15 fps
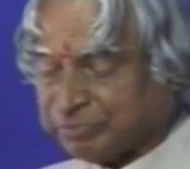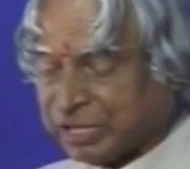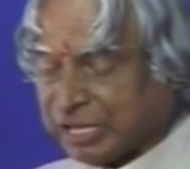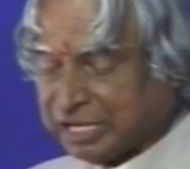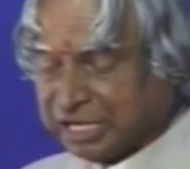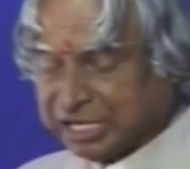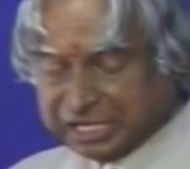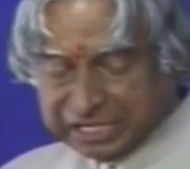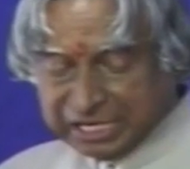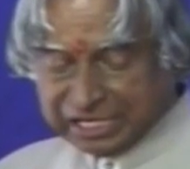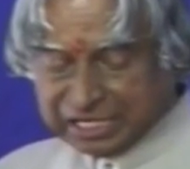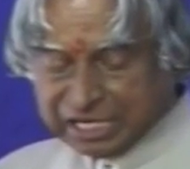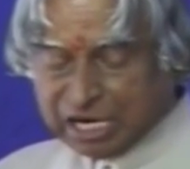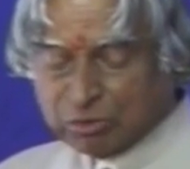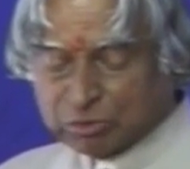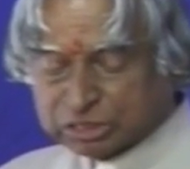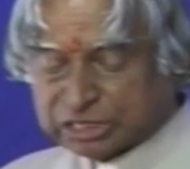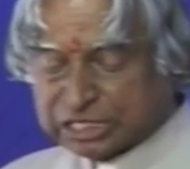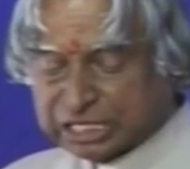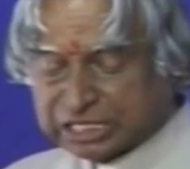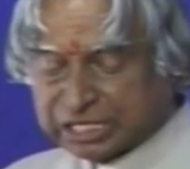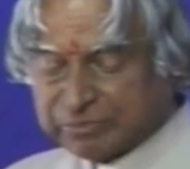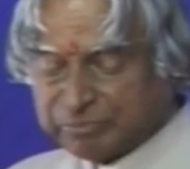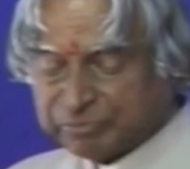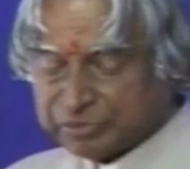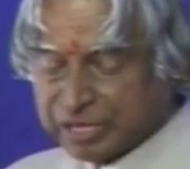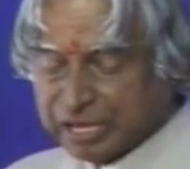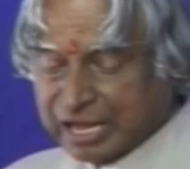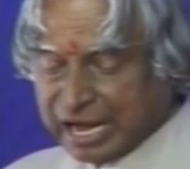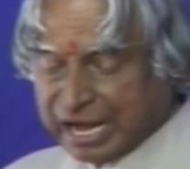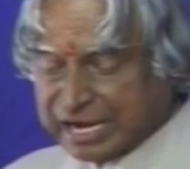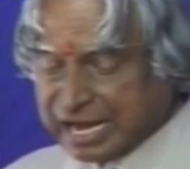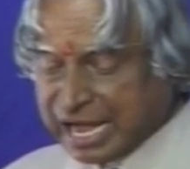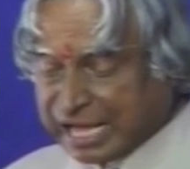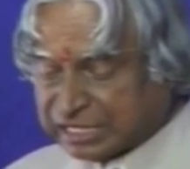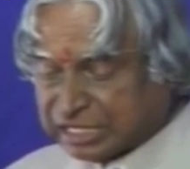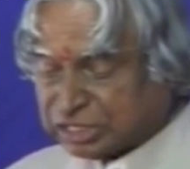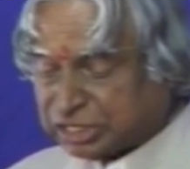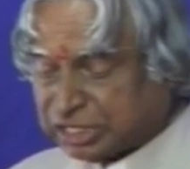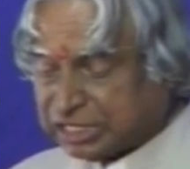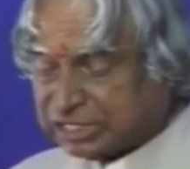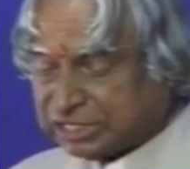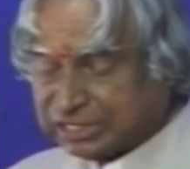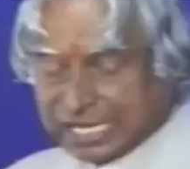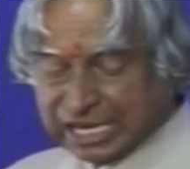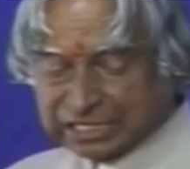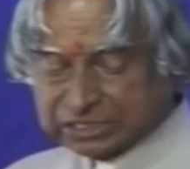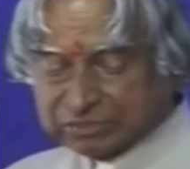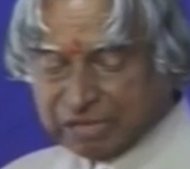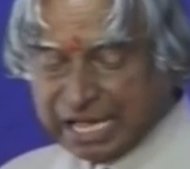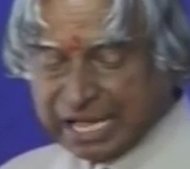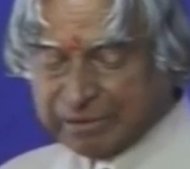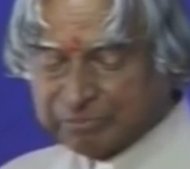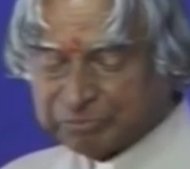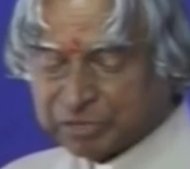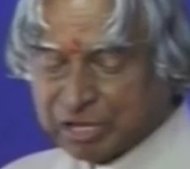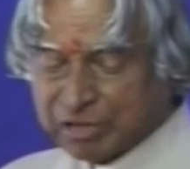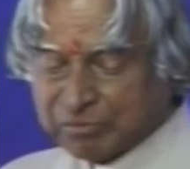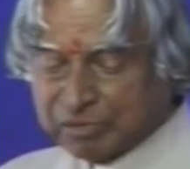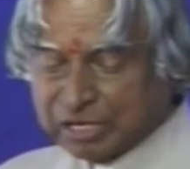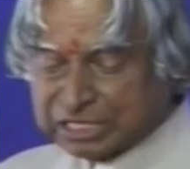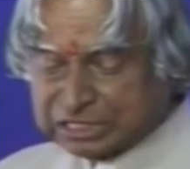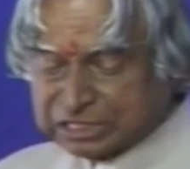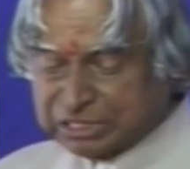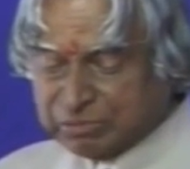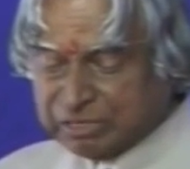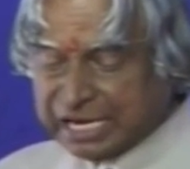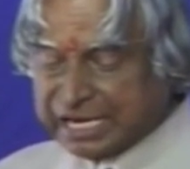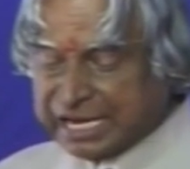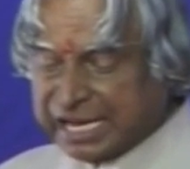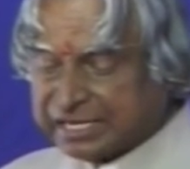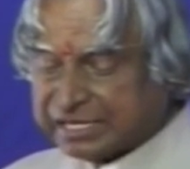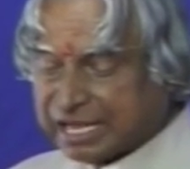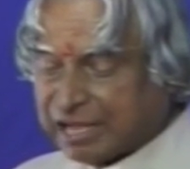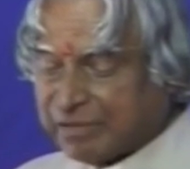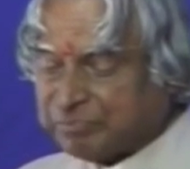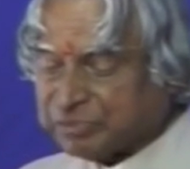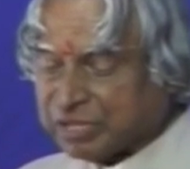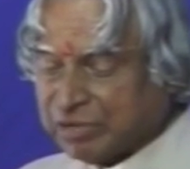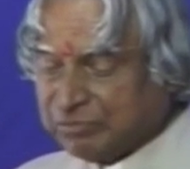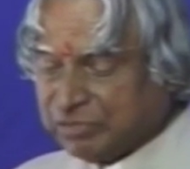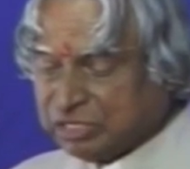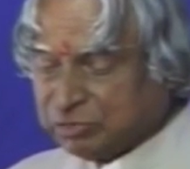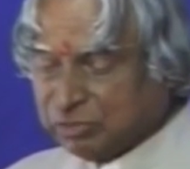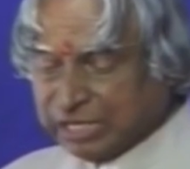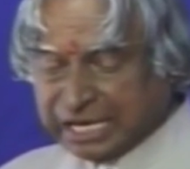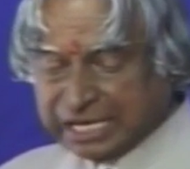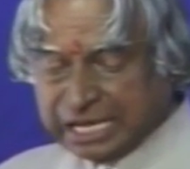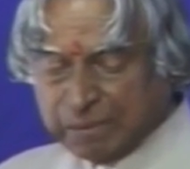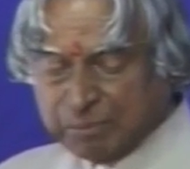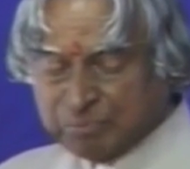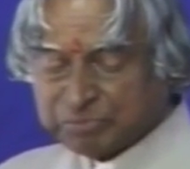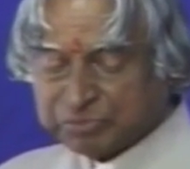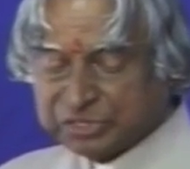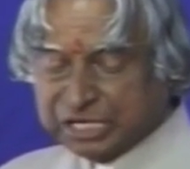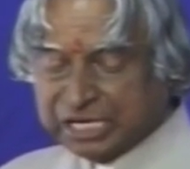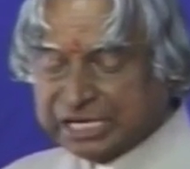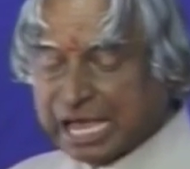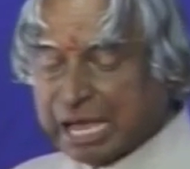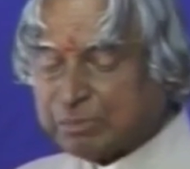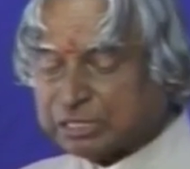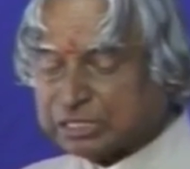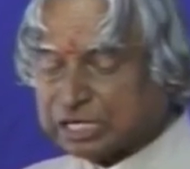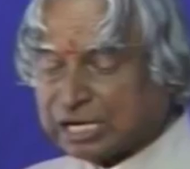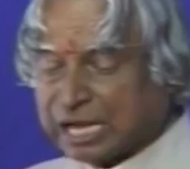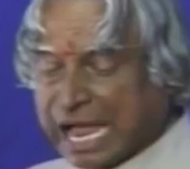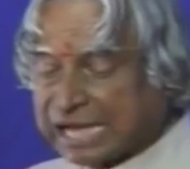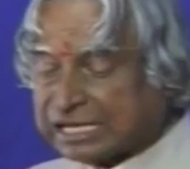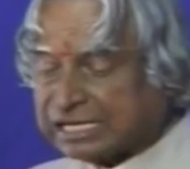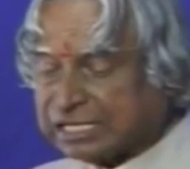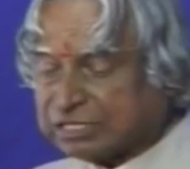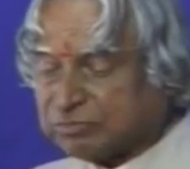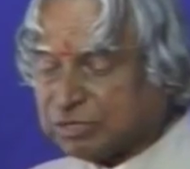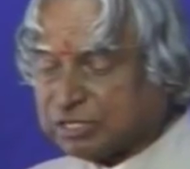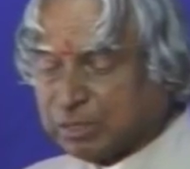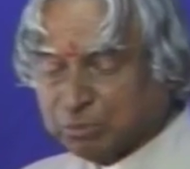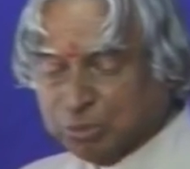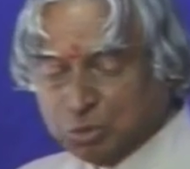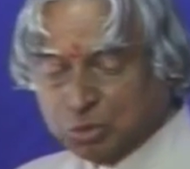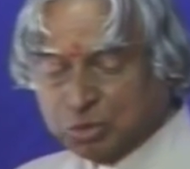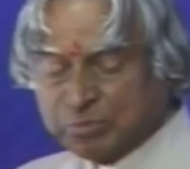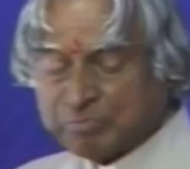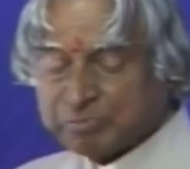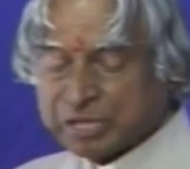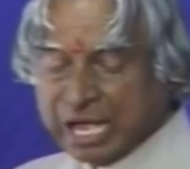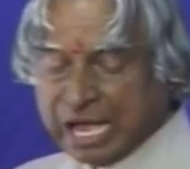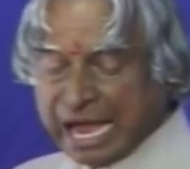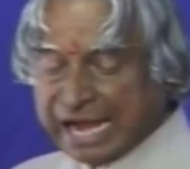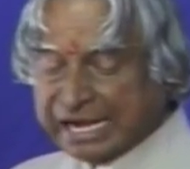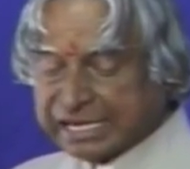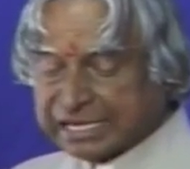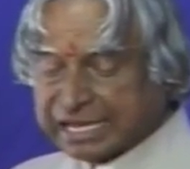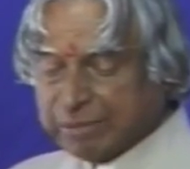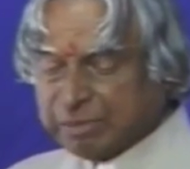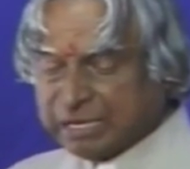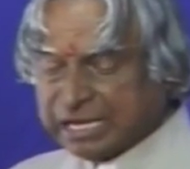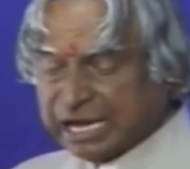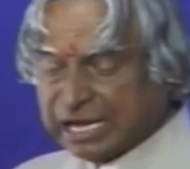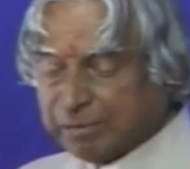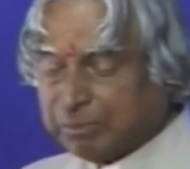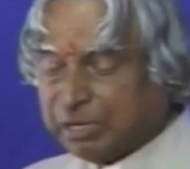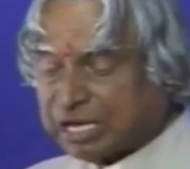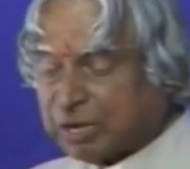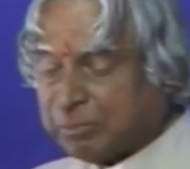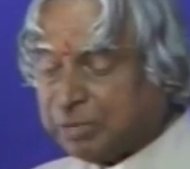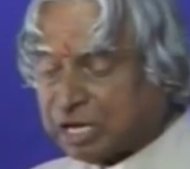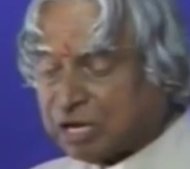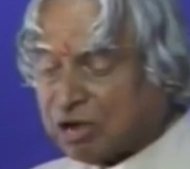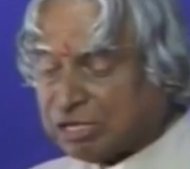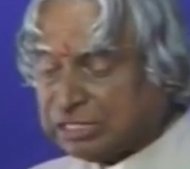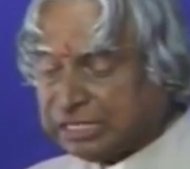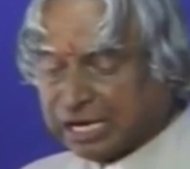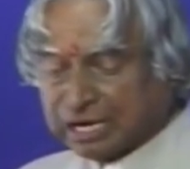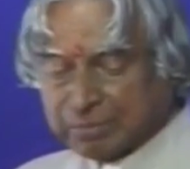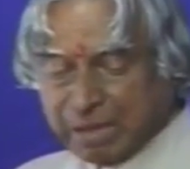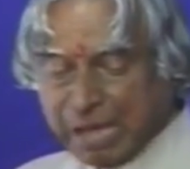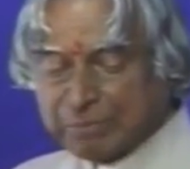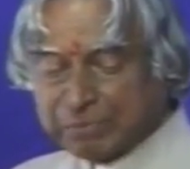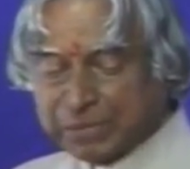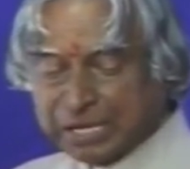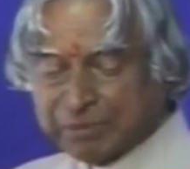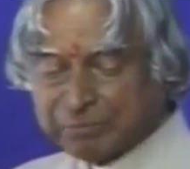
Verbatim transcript: Indian ground station and other stations elsewhere will receive the data which will enable three-dimensional atlas for the moon and the chemical and mineralogical mapping